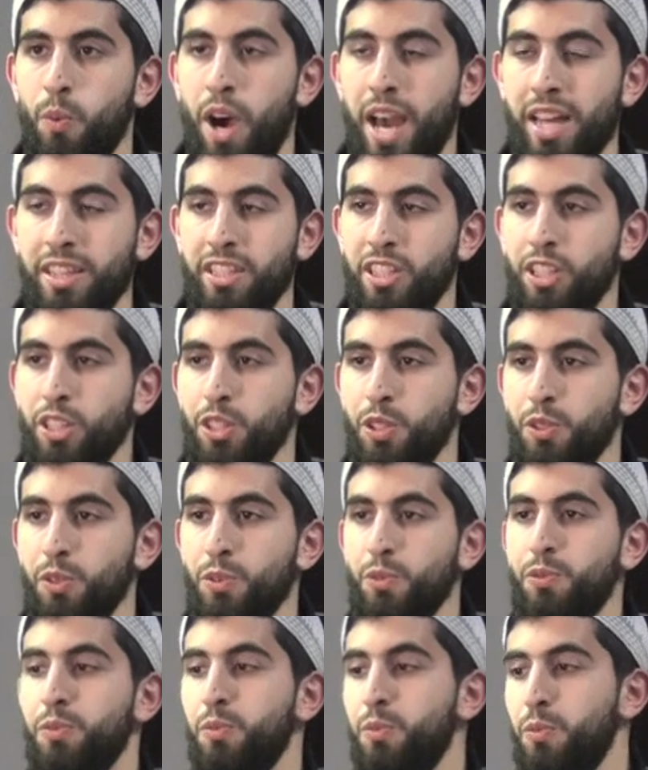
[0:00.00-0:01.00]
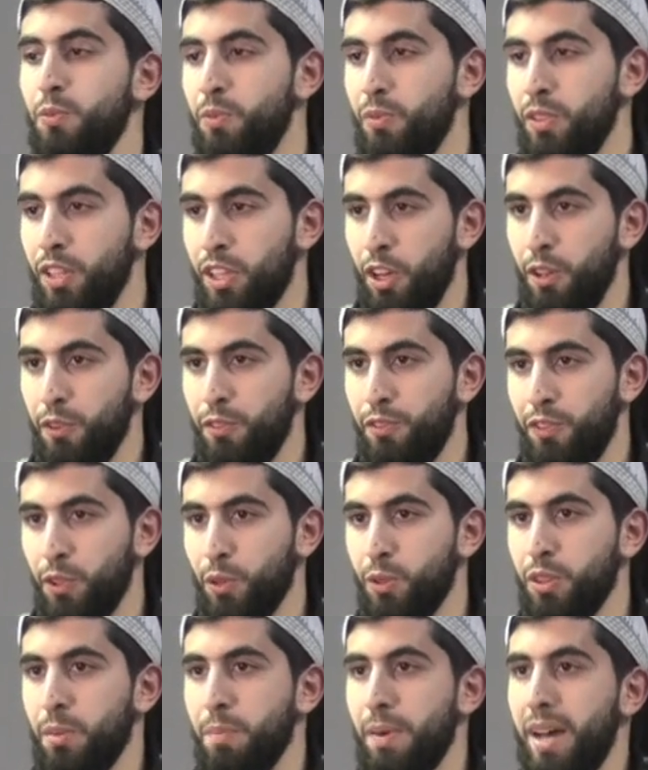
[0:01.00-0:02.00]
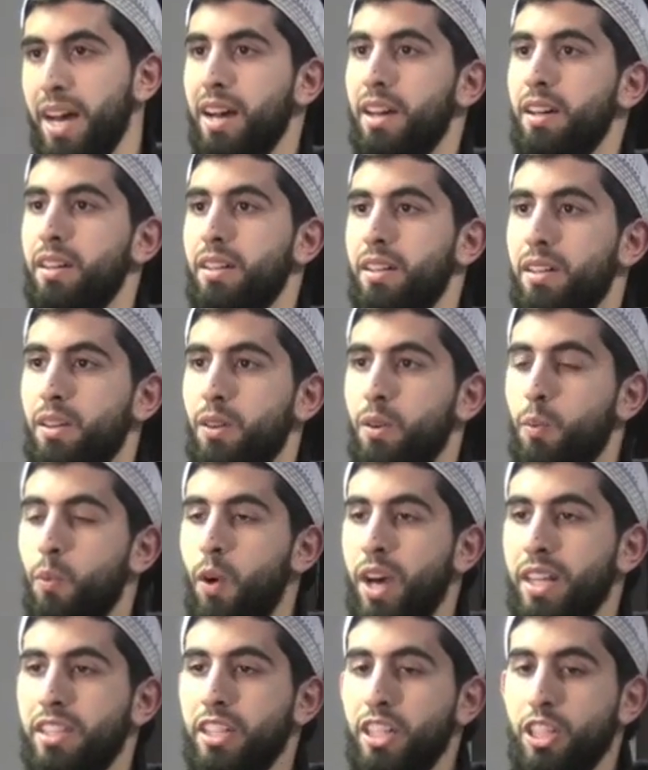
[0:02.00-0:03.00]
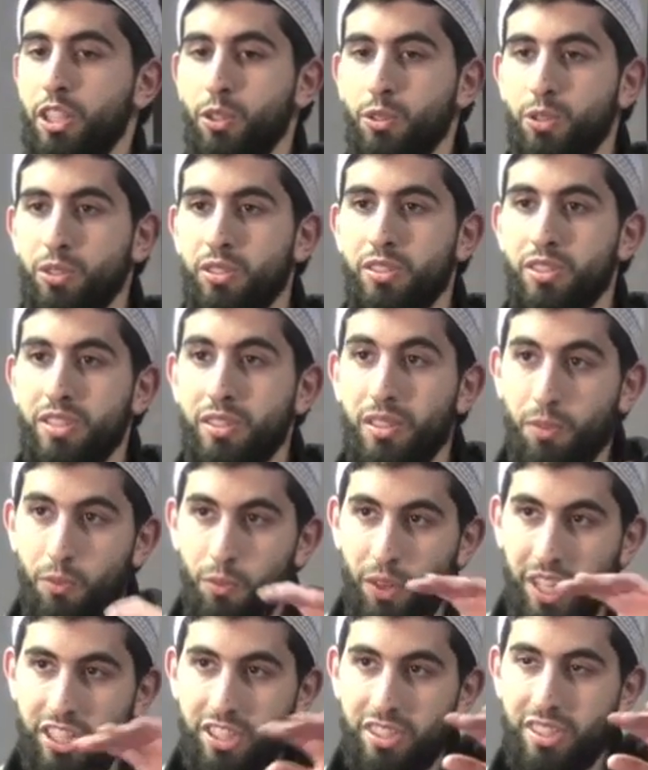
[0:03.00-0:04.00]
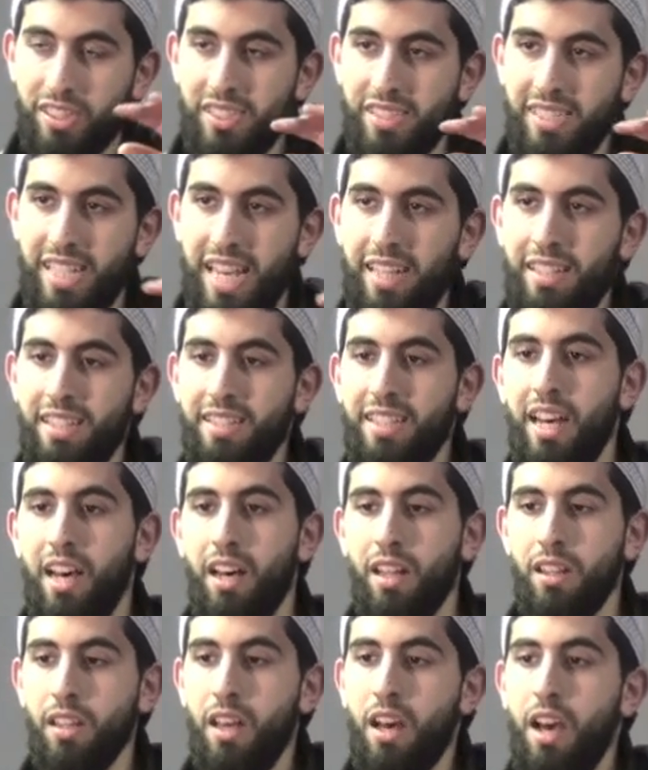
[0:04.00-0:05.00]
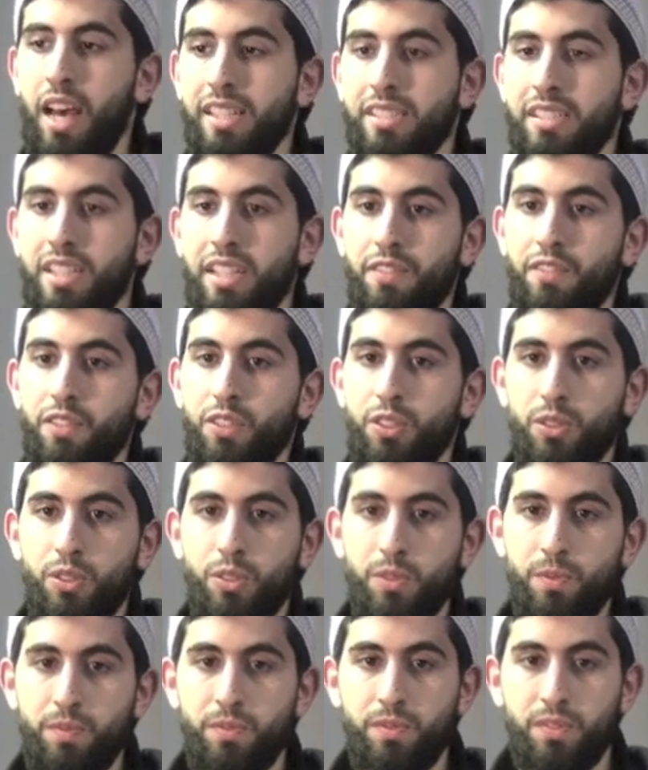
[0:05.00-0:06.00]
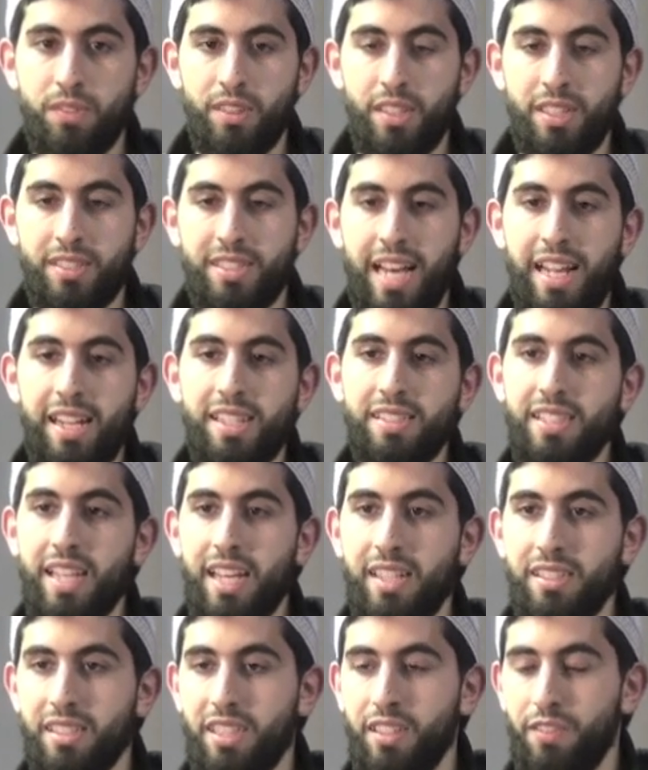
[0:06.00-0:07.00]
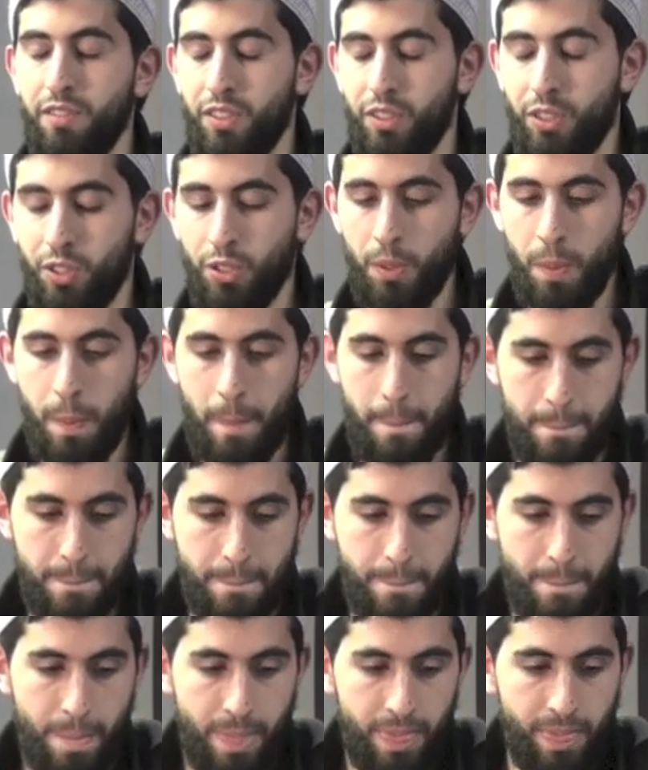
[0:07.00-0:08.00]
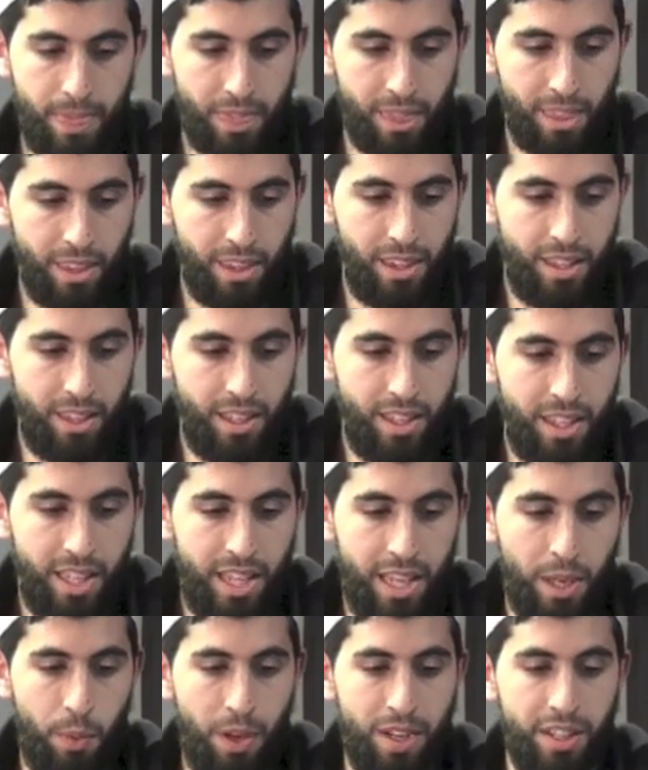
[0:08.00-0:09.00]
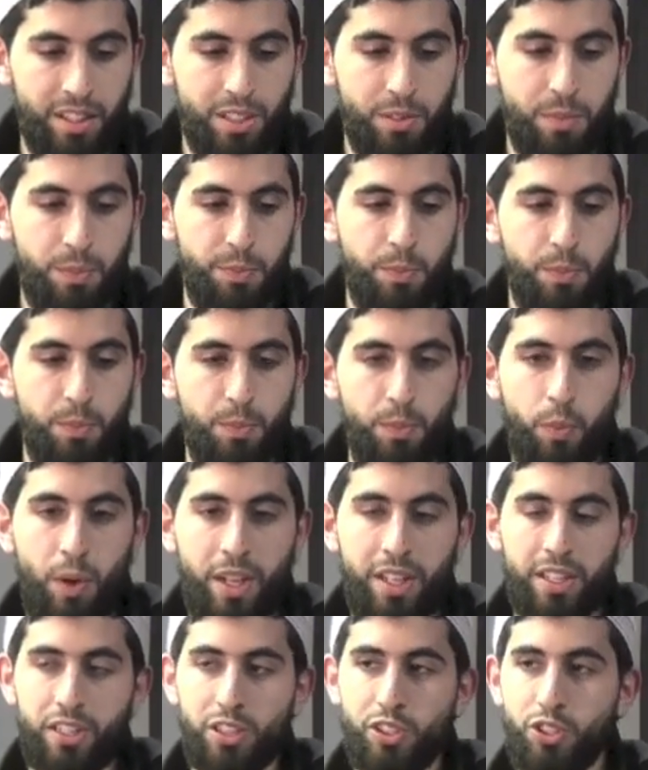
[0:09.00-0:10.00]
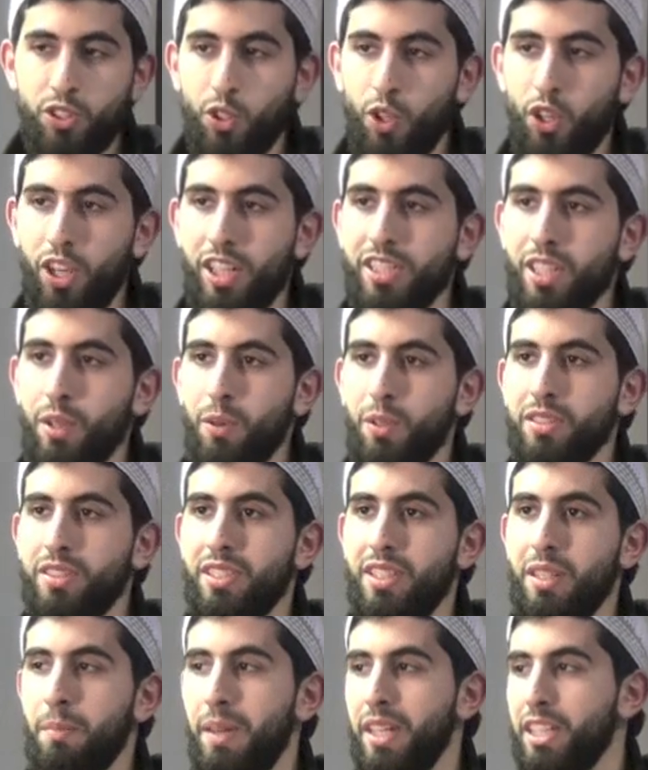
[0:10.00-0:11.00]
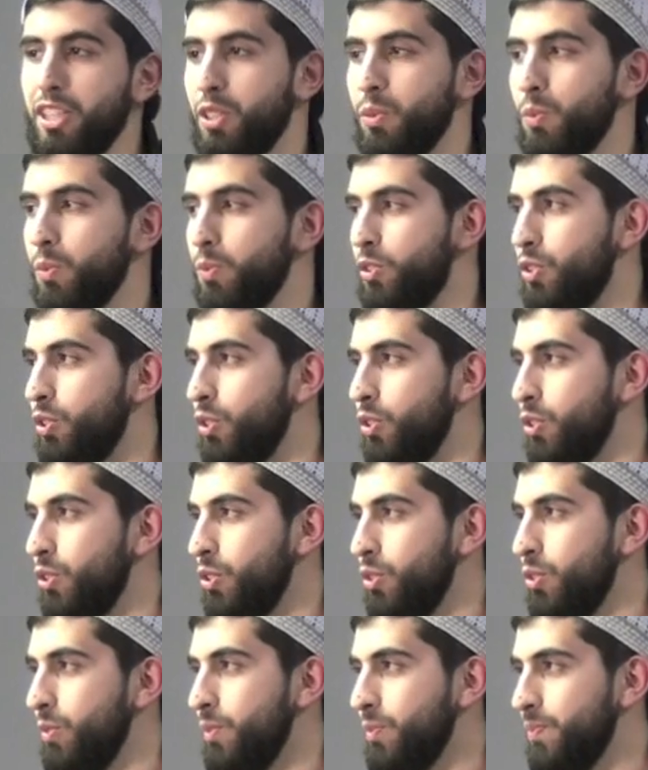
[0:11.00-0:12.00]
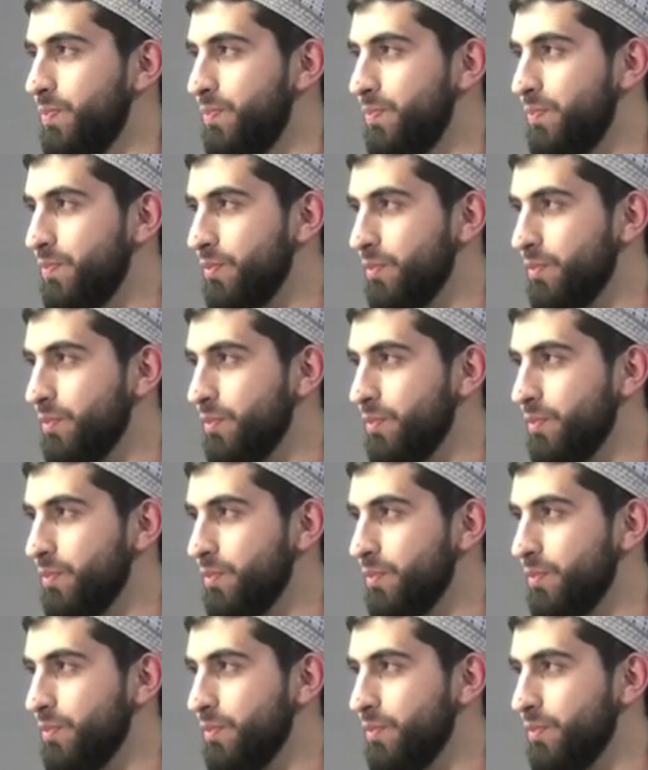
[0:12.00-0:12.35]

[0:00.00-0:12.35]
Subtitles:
Why didn't you, you know, fill the bar? Why didn't you reach the standard that Allah has given you, the talents He has given you? And one of the stories I wanted to mention to you